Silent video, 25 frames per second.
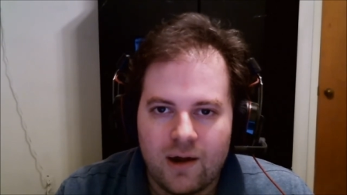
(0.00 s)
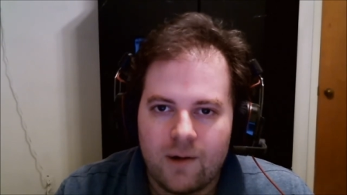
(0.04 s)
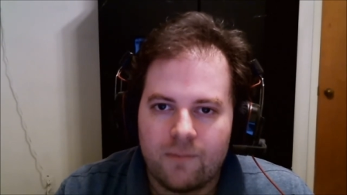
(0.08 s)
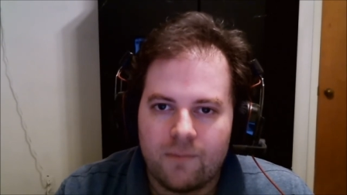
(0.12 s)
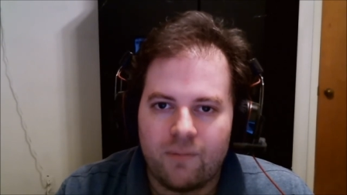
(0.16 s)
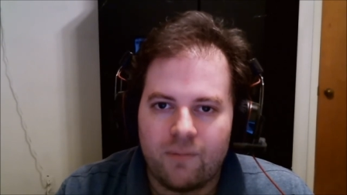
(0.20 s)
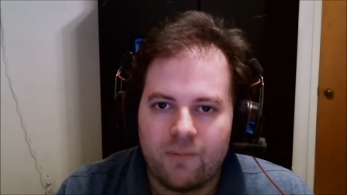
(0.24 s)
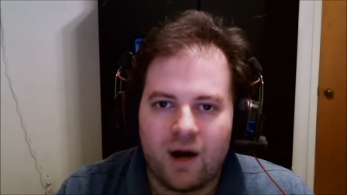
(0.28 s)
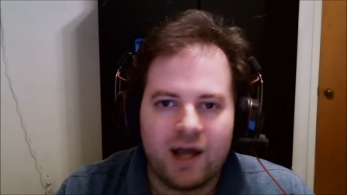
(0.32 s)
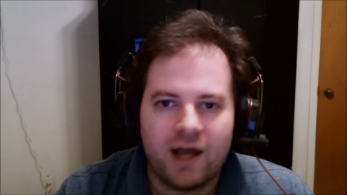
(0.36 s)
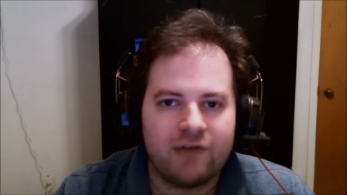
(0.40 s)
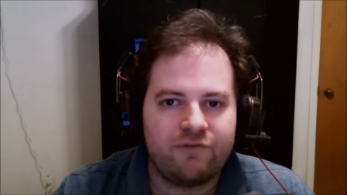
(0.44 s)

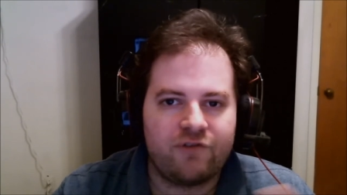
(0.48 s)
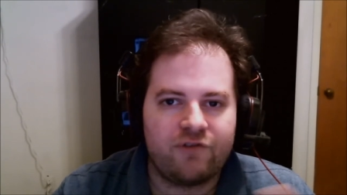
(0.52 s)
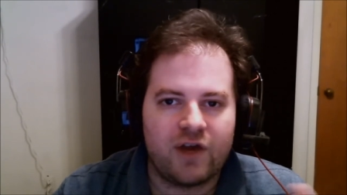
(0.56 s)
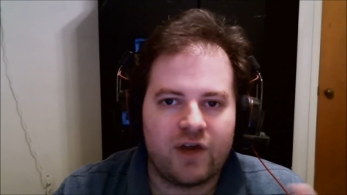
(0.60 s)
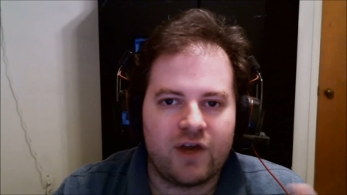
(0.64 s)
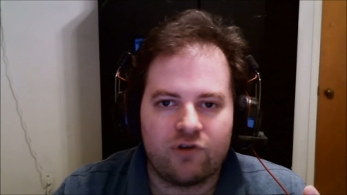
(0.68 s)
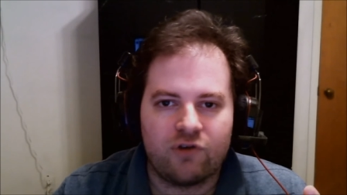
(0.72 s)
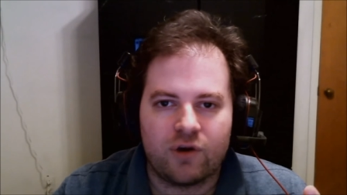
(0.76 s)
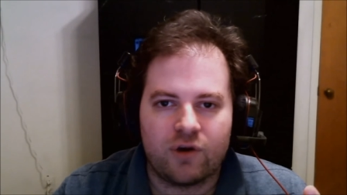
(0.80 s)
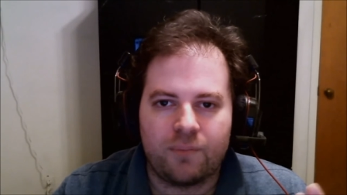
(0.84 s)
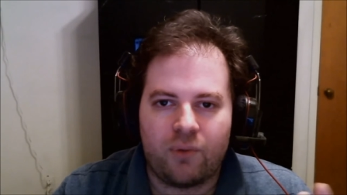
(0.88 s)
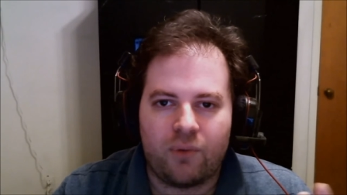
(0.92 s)
My
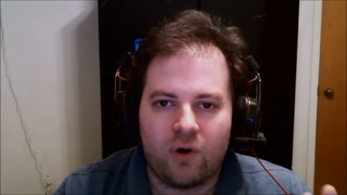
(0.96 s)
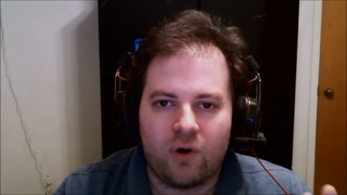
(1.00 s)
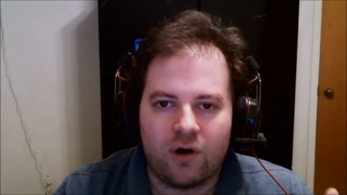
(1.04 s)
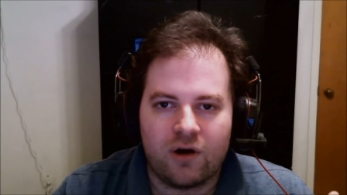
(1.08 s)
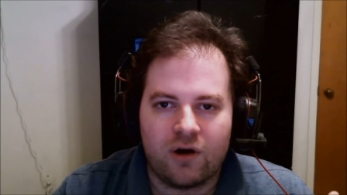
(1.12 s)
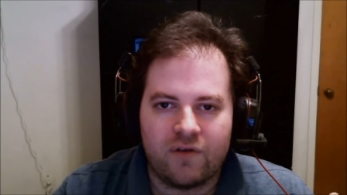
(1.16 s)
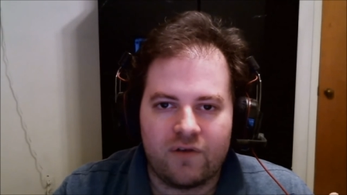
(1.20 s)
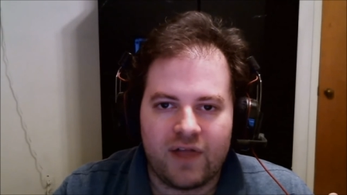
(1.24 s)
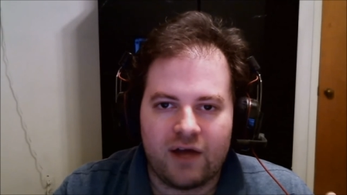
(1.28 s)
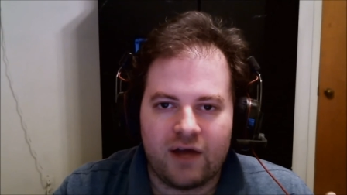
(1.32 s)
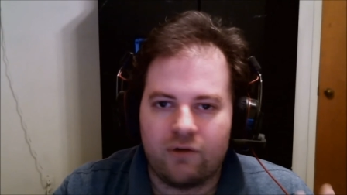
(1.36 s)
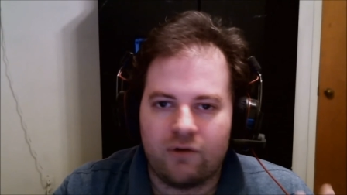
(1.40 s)
favorite
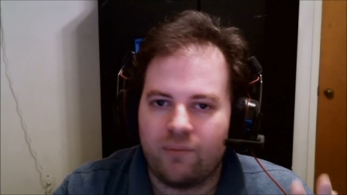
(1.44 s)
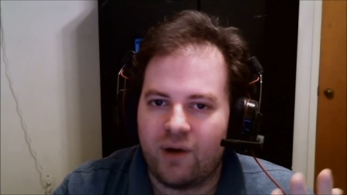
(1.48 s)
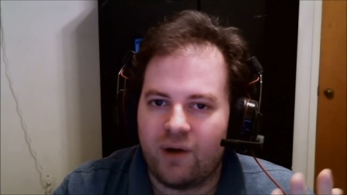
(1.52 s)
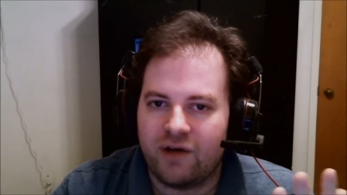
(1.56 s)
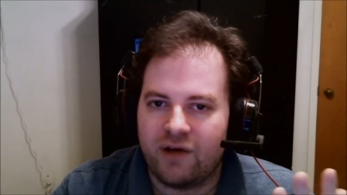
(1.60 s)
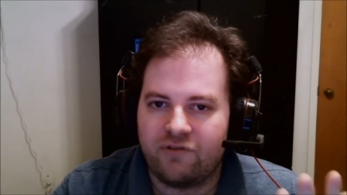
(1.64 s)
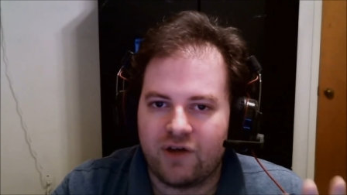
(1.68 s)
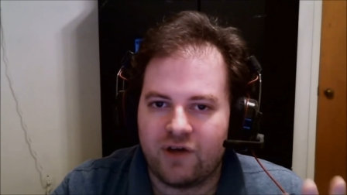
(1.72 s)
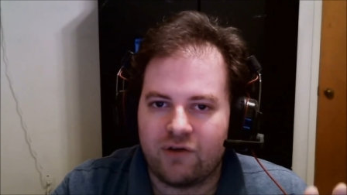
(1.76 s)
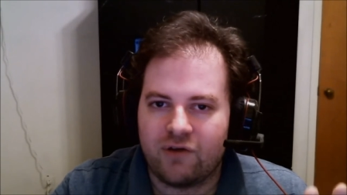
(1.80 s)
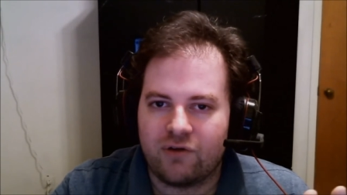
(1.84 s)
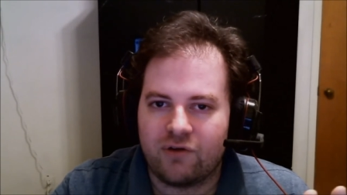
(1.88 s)
part of that, or my
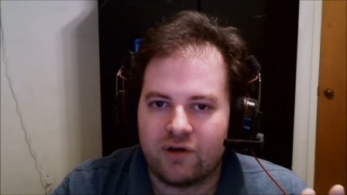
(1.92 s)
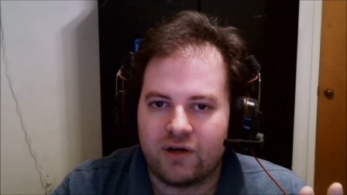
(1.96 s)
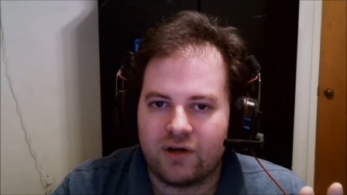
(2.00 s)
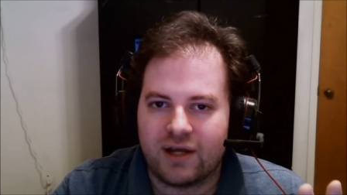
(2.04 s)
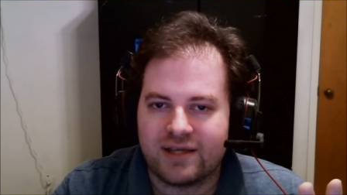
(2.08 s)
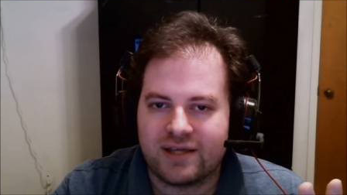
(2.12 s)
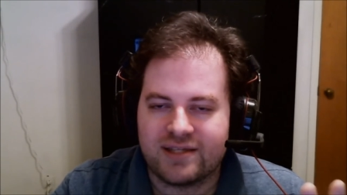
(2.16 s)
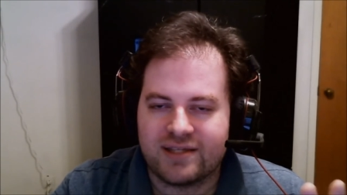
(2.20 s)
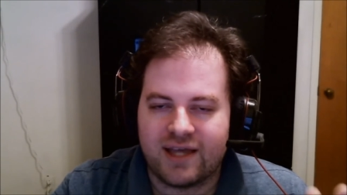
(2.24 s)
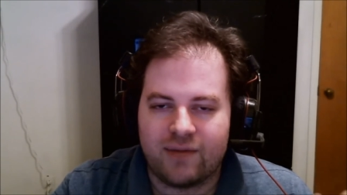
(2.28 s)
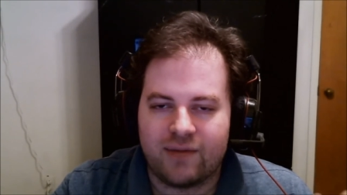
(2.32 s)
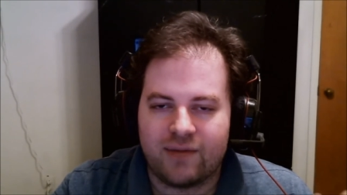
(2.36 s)
favorite
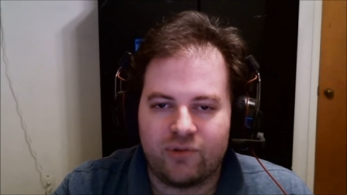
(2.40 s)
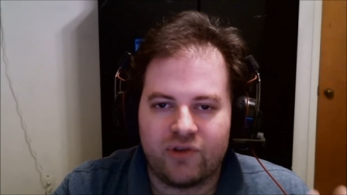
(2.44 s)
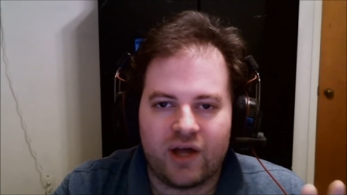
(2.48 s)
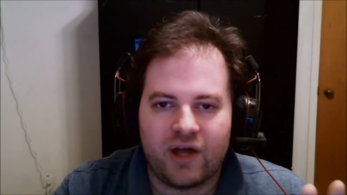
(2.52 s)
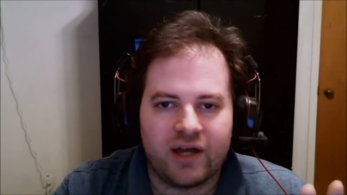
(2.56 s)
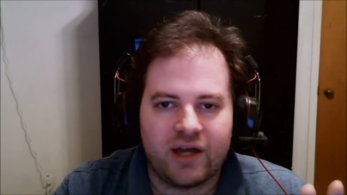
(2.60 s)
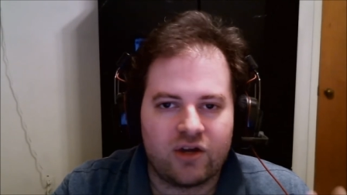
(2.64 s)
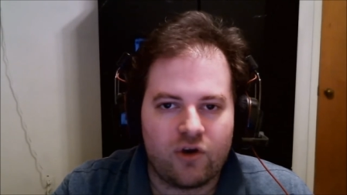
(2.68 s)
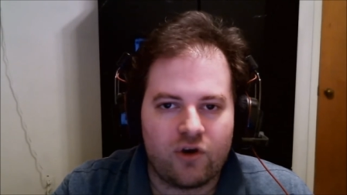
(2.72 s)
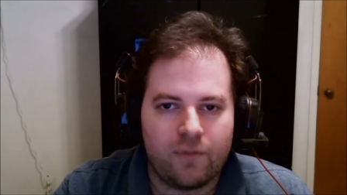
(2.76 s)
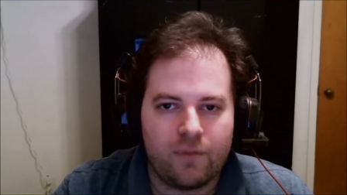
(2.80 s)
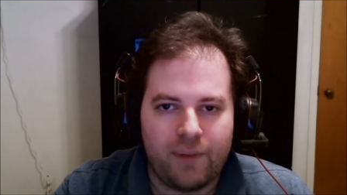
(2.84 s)
example that
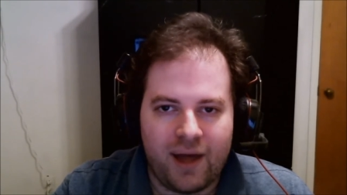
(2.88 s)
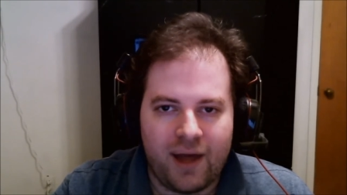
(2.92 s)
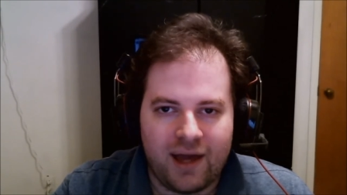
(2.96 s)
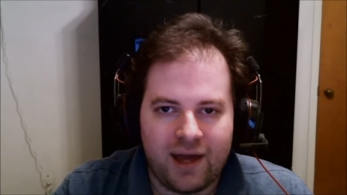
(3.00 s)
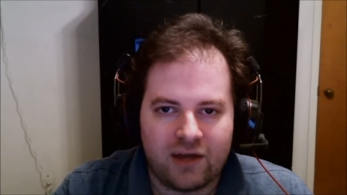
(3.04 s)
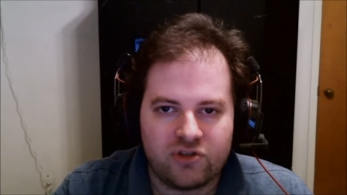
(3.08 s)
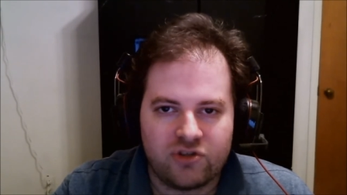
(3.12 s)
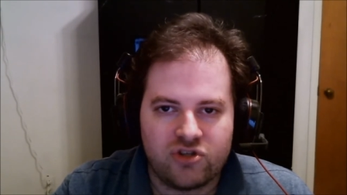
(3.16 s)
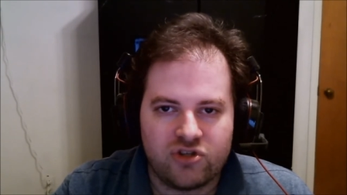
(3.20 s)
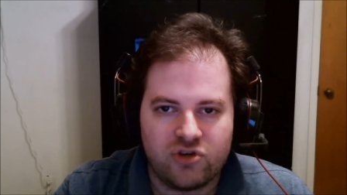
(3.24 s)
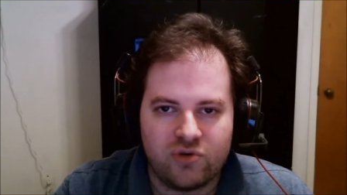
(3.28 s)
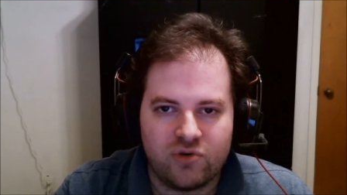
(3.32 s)
I go
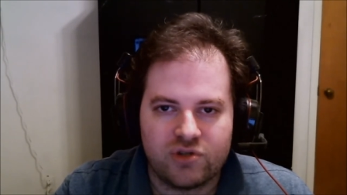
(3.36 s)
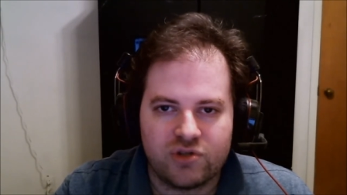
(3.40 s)
back to,